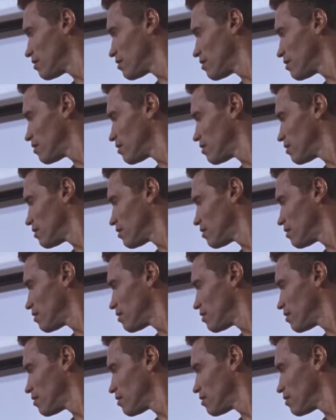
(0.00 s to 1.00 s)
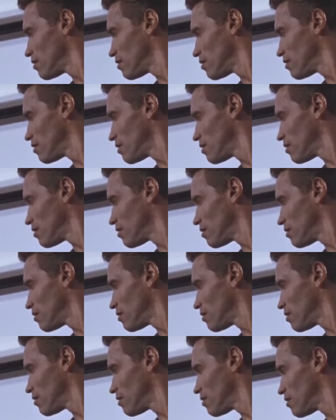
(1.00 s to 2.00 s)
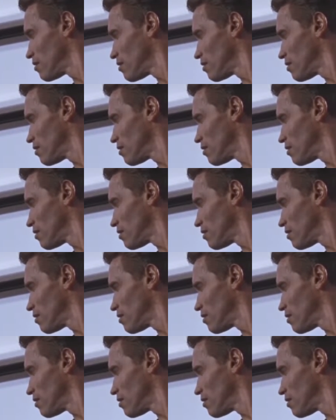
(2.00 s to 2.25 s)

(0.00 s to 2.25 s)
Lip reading: No words are spoken by the person on screen.